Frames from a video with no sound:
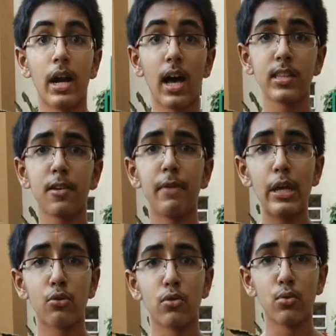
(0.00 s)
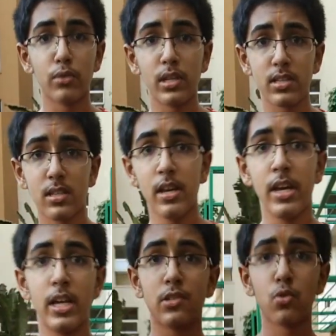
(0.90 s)
Another way you could do this
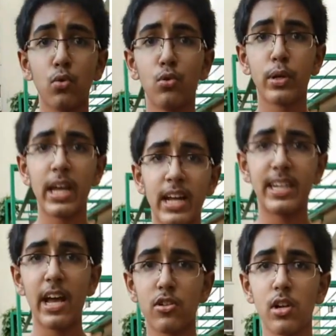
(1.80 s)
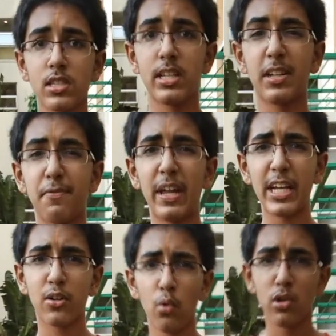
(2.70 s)
is through looking at dinosaurs that are
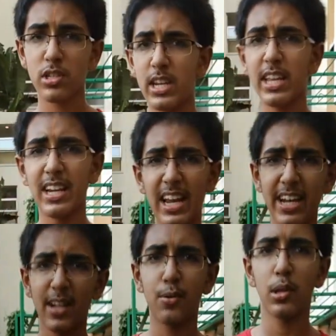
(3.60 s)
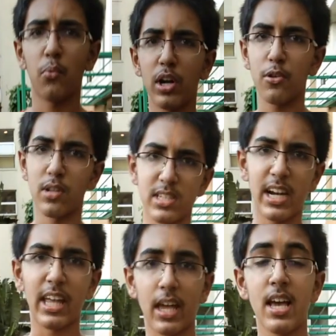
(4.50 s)
very closely related to the one you're
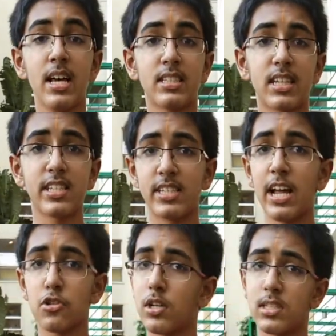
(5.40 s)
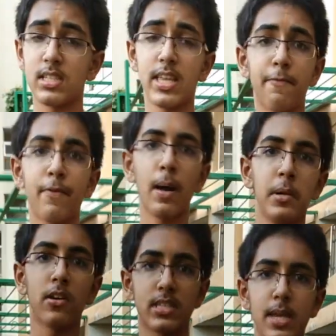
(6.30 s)
studying, such as dinosaurs in the same
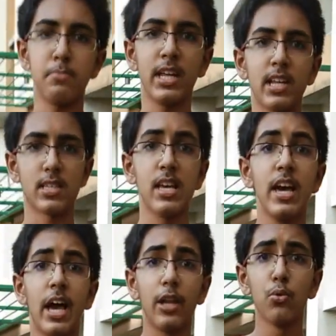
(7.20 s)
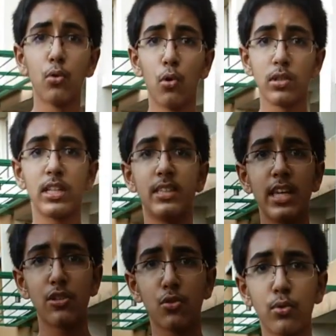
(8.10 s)
family or genus. And you know
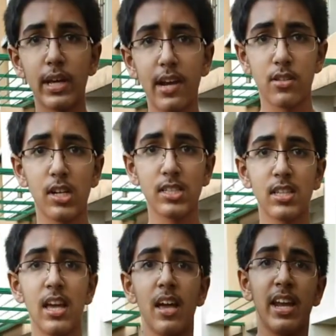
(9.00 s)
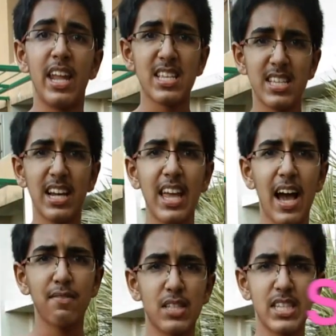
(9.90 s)
that these two dinosaurs
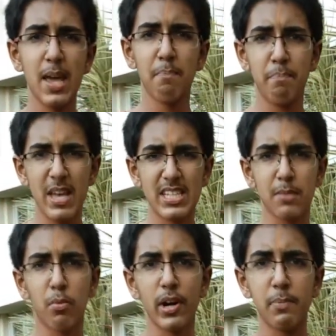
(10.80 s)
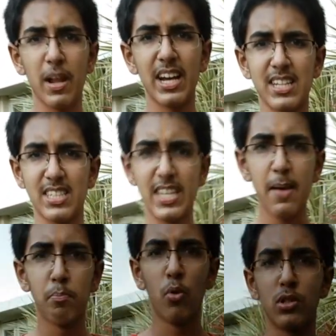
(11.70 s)
necessarily have the same basic body plan
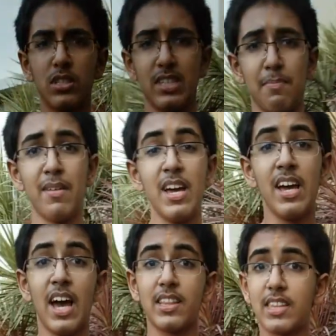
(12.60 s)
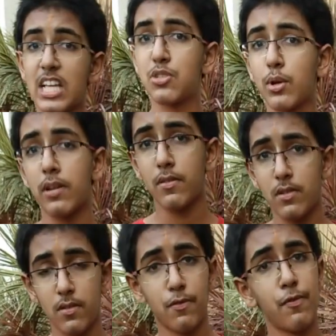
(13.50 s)
and same bones in them, and thus
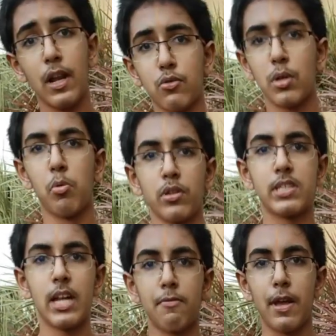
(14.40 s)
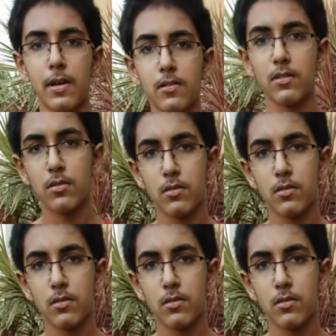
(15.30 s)
you could fill out the bones that way.